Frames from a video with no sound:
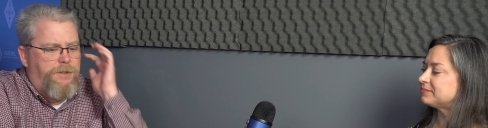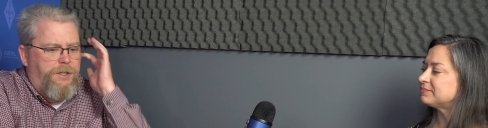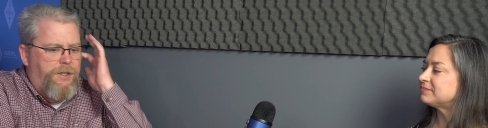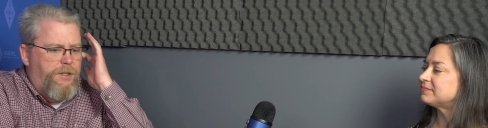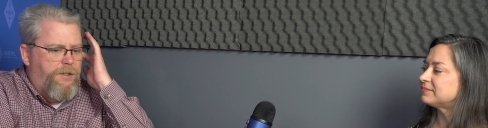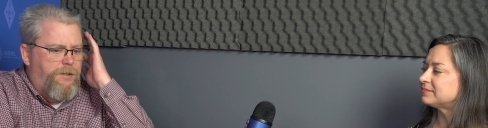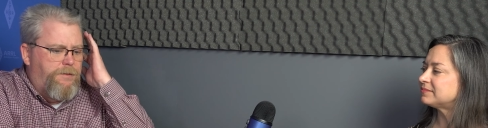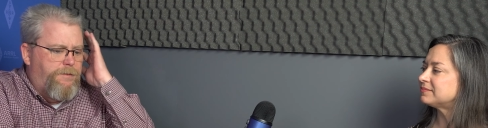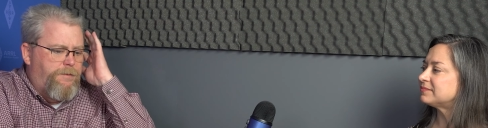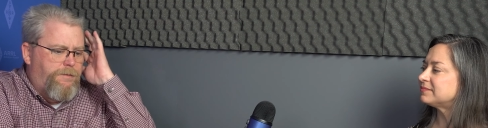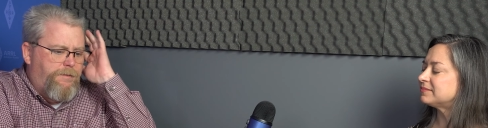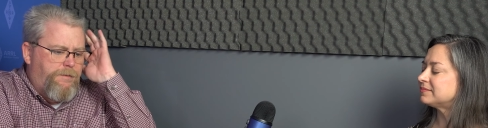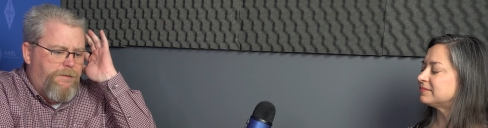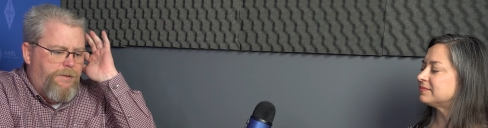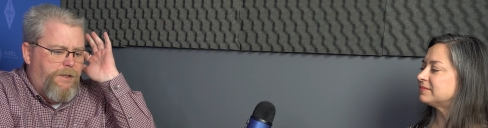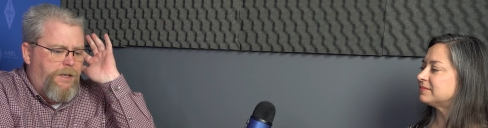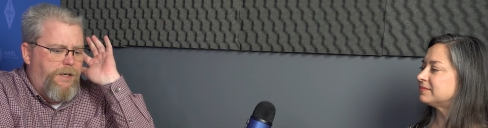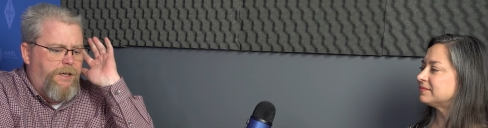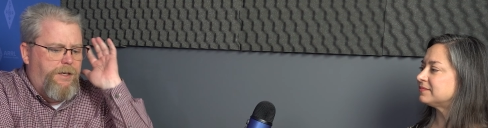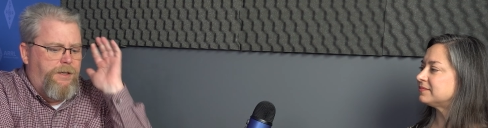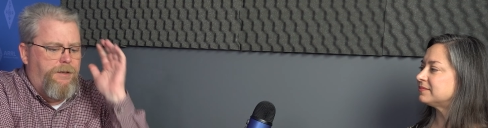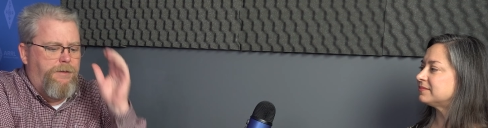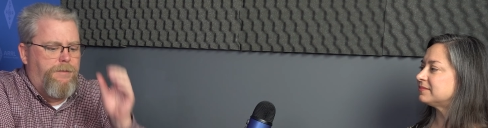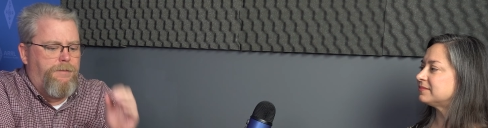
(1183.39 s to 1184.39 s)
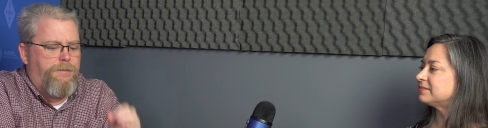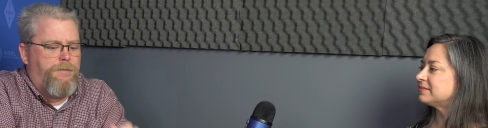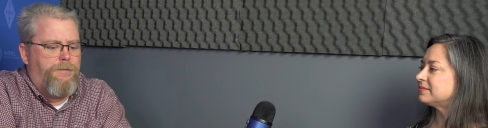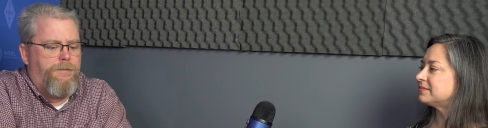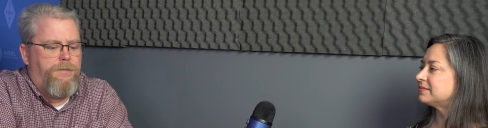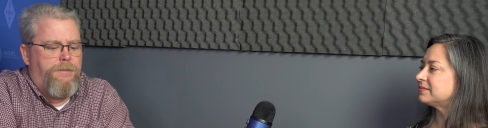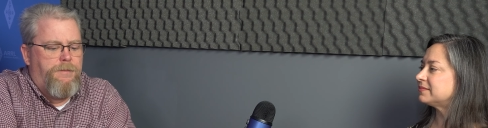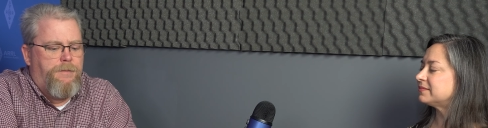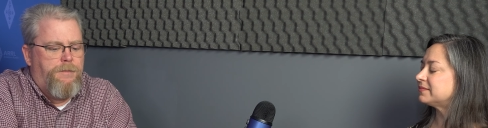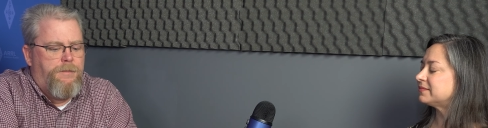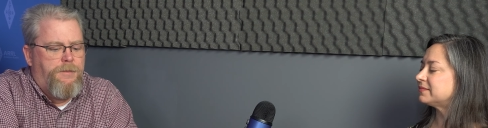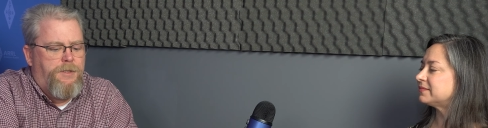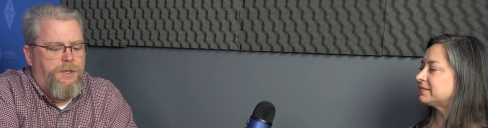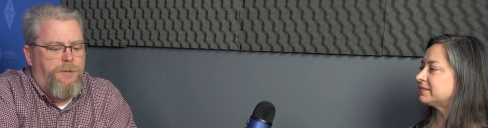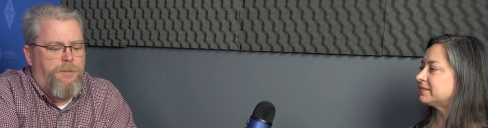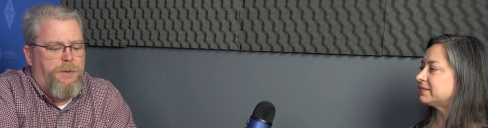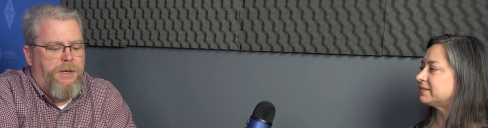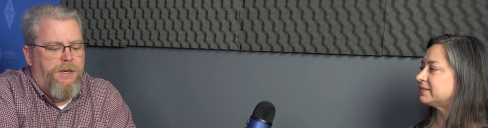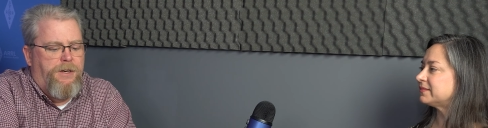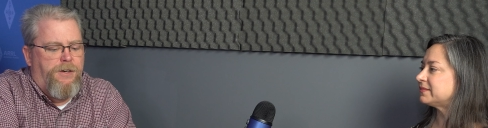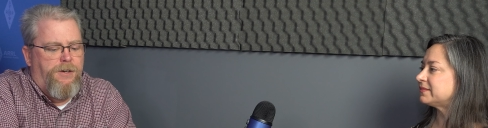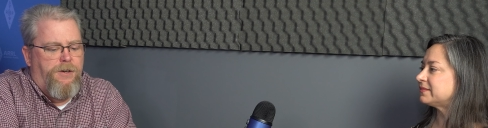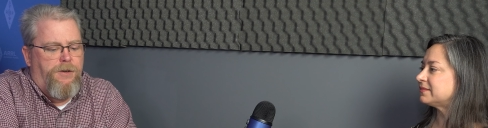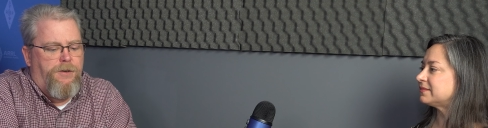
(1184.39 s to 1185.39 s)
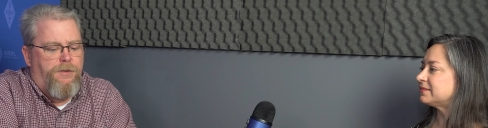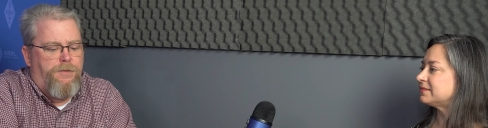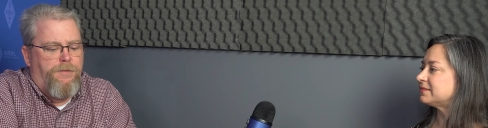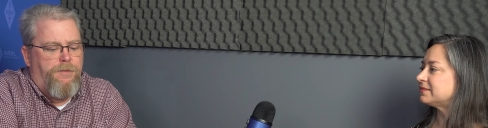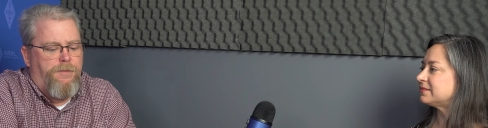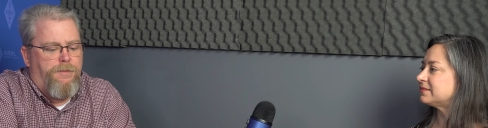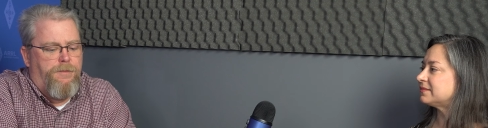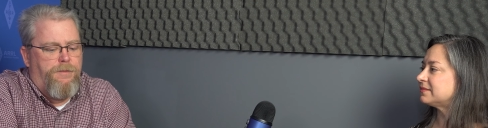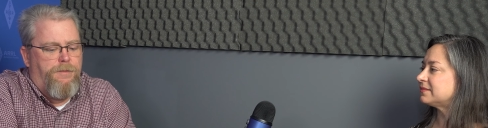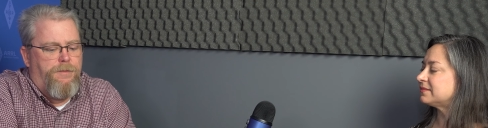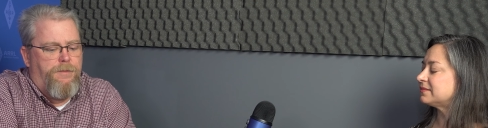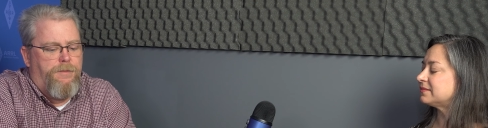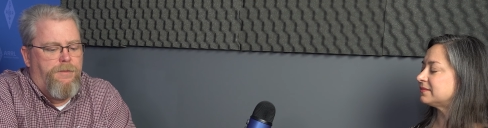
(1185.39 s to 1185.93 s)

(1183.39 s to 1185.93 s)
Speaker 1: you know, depending on